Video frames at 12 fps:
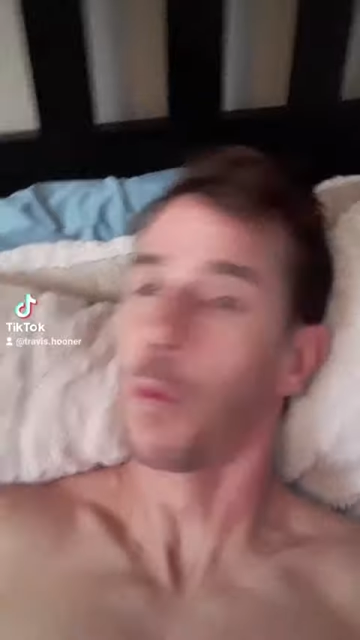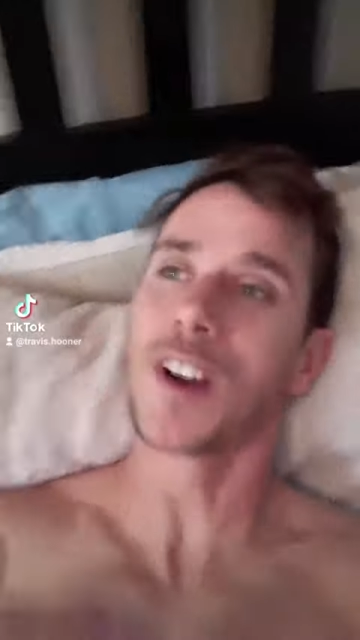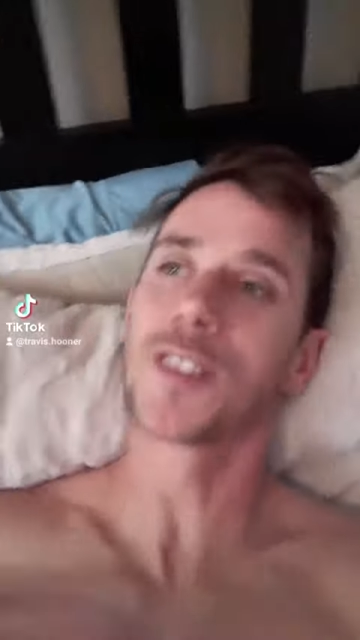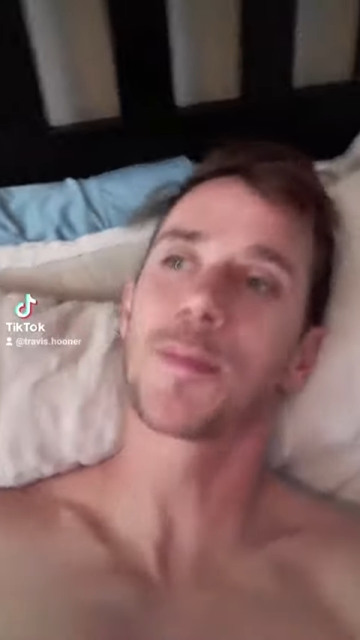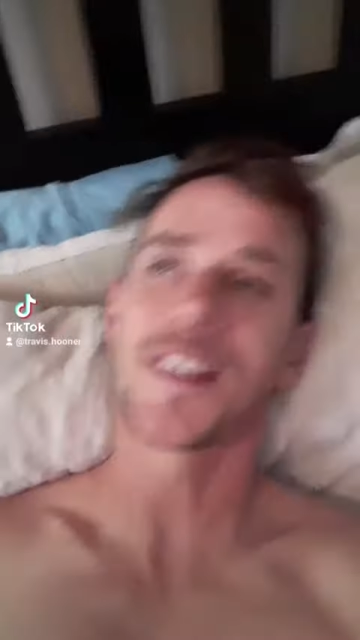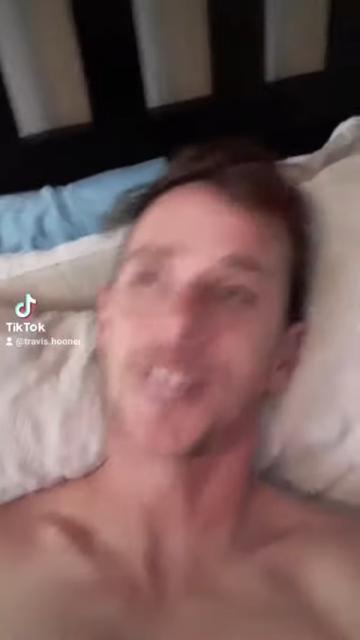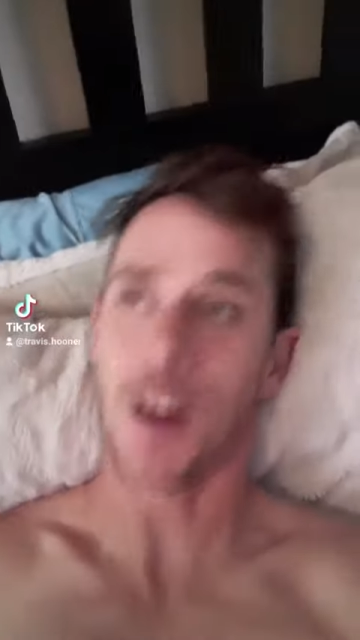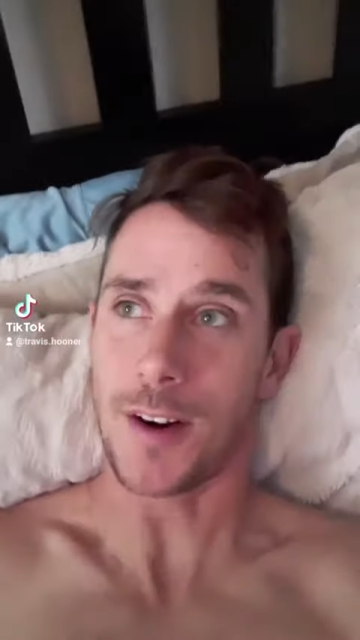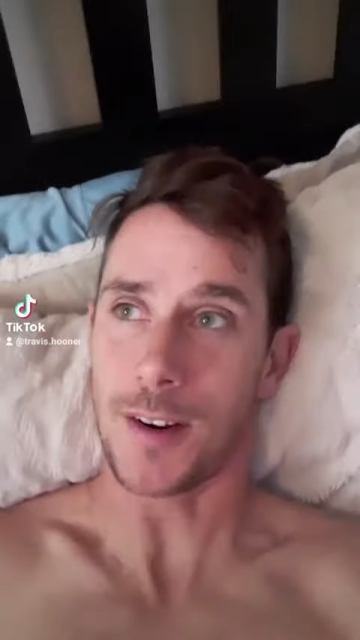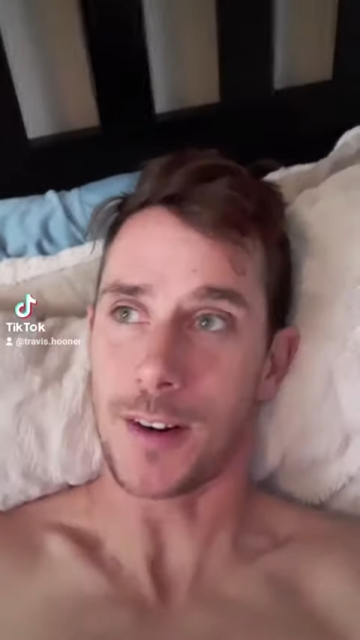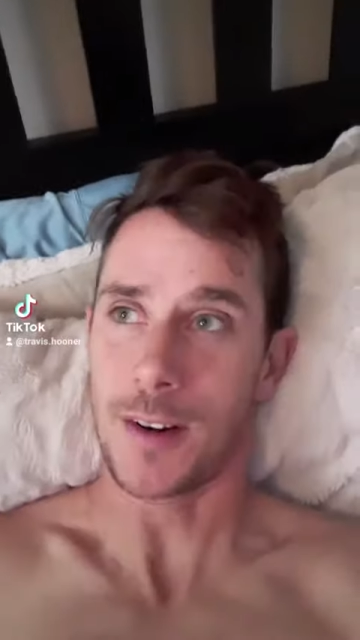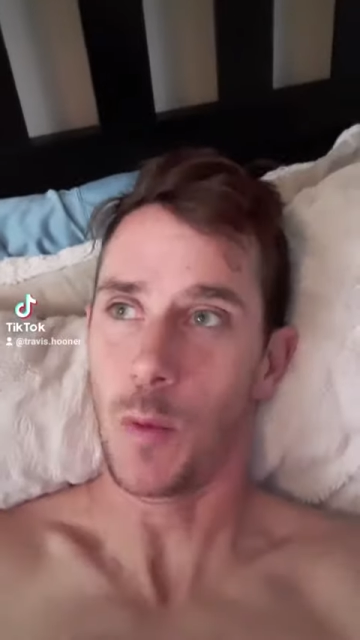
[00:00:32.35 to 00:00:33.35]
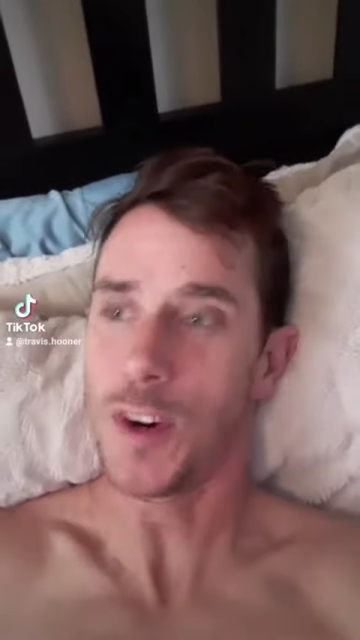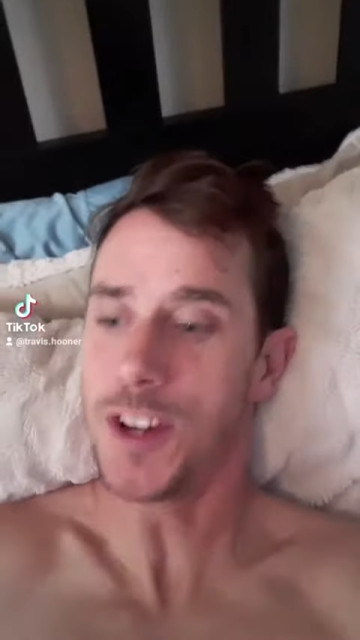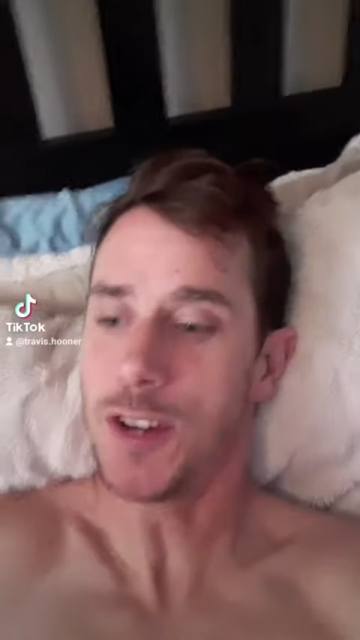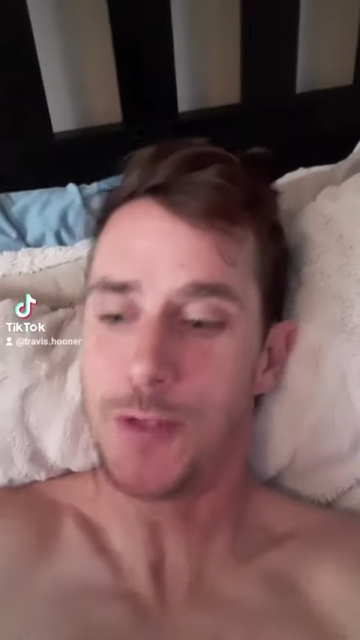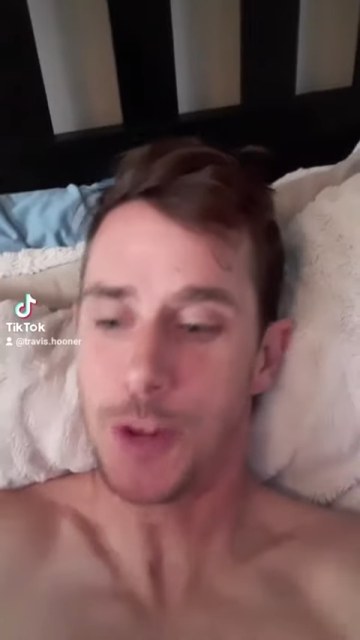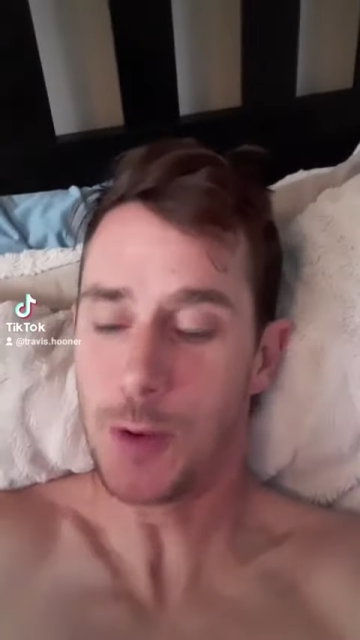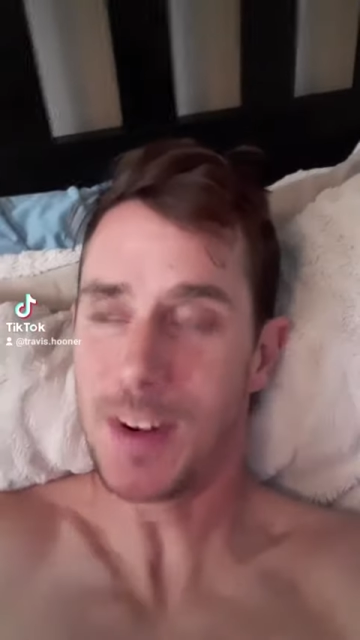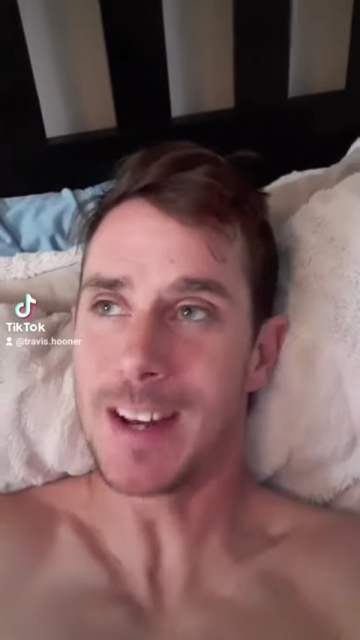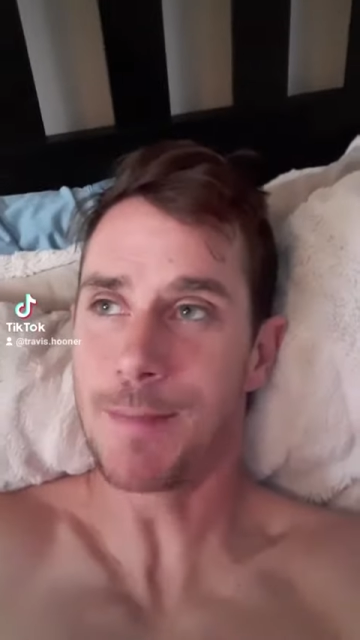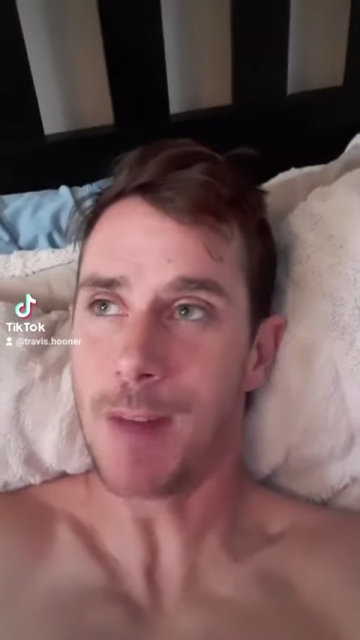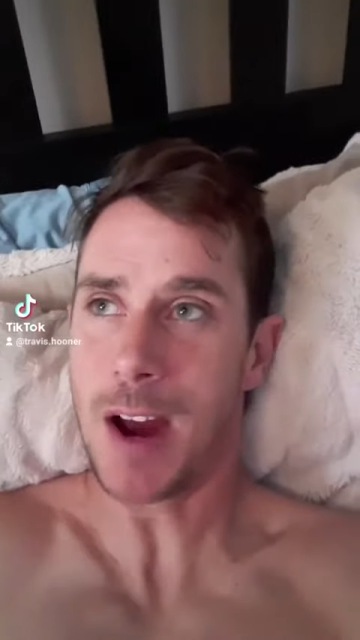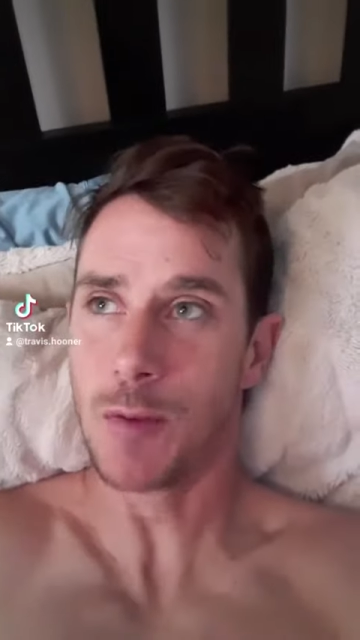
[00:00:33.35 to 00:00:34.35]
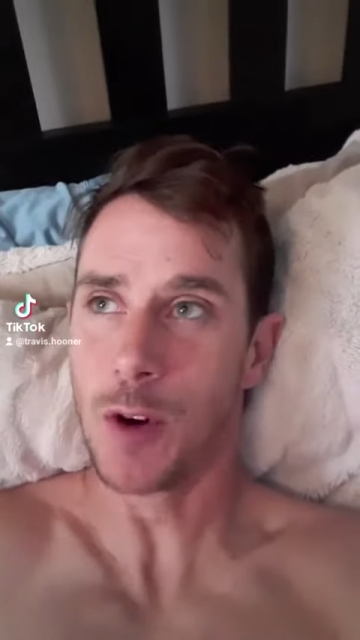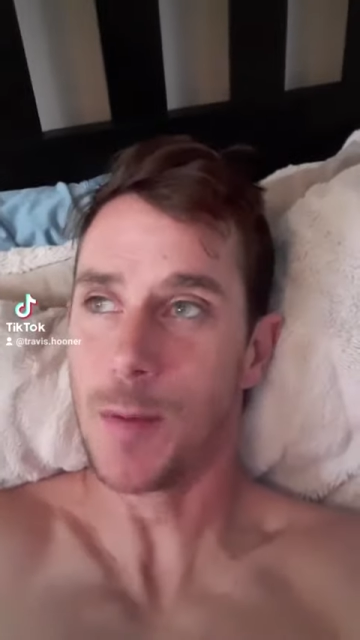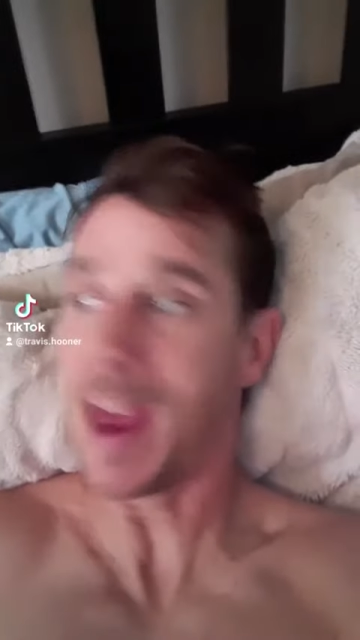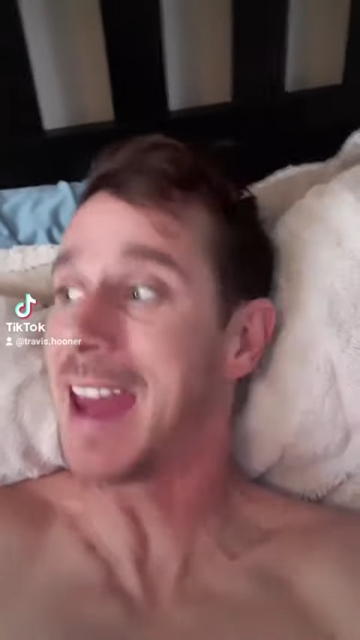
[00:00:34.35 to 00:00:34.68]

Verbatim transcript: where's my daughter? What are you doing in my room